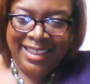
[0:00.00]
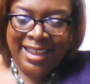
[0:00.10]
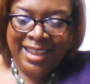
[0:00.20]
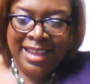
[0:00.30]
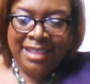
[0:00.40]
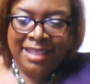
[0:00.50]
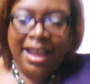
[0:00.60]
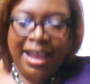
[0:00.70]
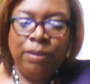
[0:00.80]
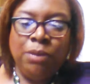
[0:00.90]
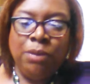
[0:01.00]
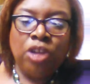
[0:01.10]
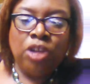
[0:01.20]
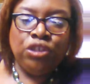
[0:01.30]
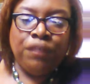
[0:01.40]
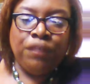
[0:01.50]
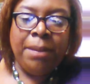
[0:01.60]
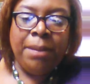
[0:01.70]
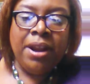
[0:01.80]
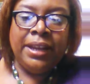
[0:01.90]
That was Marshall from Maryland,
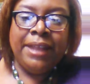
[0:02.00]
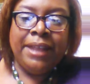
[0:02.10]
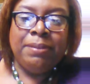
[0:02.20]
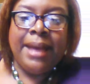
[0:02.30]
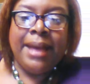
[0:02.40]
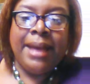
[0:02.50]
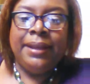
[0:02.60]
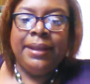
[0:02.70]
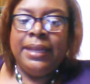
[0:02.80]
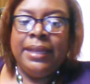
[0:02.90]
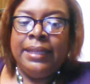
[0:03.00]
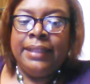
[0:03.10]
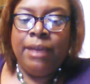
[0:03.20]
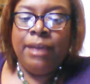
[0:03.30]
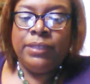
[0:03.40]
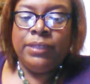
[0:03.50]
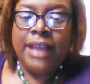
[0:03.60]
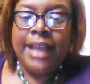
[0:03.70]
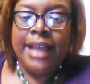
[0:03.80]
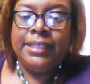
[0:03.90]
everybody. That was nice
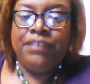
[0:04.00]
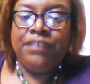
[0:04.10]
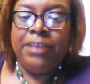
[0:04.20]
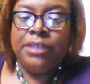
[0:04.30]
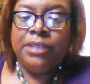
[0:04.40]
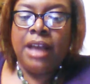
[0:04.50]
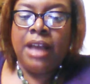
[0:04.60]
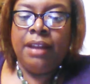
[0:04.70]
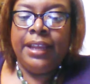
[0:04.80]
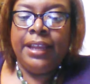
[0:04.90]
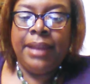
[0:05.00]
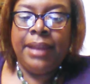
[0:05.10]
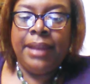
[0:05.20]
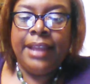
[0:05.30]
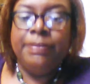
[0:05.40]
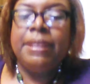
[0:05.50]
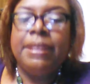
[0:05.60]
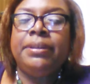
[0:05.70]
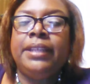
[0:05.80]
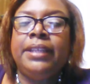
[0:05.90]
of him to call in. I'm glad he was able to get
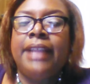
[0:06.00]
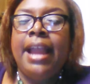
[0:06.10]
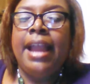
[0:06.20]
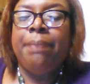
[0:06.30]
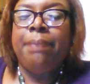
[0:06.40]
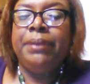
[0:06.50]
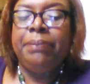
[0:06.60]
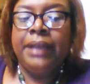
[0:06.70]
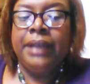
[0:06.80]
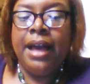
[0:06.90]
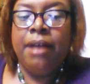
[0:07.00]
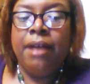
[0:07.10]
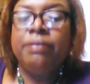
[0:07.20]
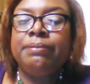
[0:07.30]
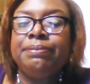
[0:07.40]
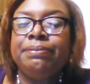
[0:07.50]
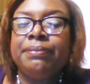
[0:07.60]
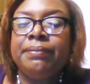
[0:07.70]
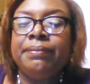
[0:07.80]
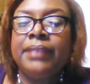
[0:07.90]
the app up and call.
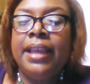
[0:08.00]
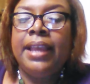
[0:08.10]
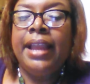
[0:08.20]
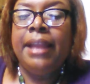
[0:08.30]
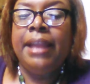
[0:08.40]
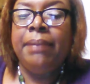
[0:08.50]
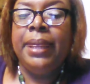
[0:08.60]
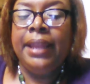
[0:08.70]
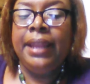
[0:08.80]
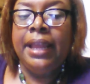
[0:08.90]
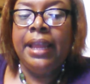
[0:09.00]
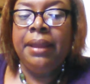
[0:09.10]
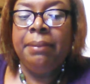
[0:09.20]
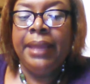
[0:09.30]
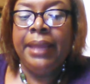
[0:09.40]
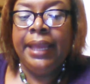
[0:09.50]
Amen.